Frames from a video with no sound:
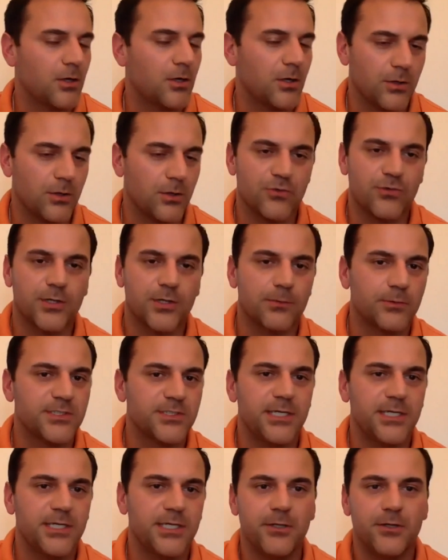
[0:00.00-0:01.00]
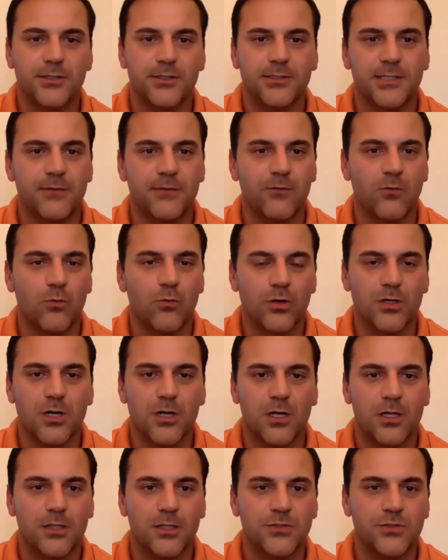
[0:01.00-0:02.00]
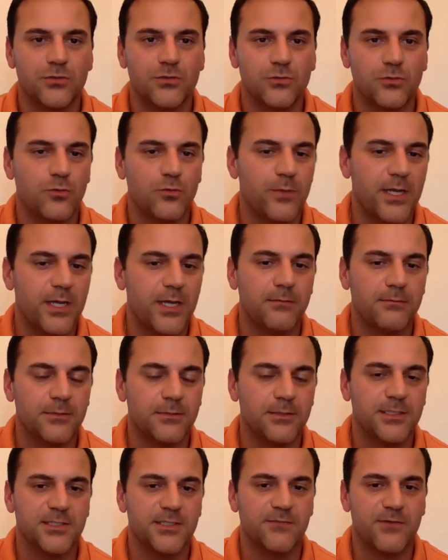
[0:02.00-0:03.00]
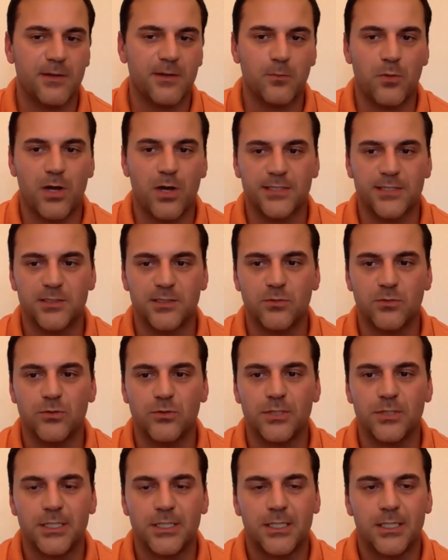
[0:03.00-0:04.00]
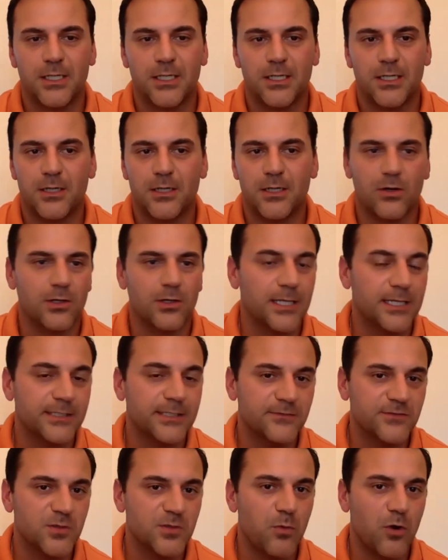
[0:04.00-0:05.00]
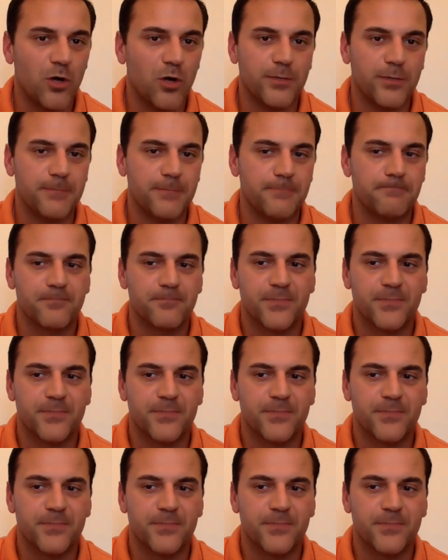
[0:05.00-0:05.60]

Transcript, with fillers: our incredible team here at the Naval War College who, who made this event possible, uh, our electives department,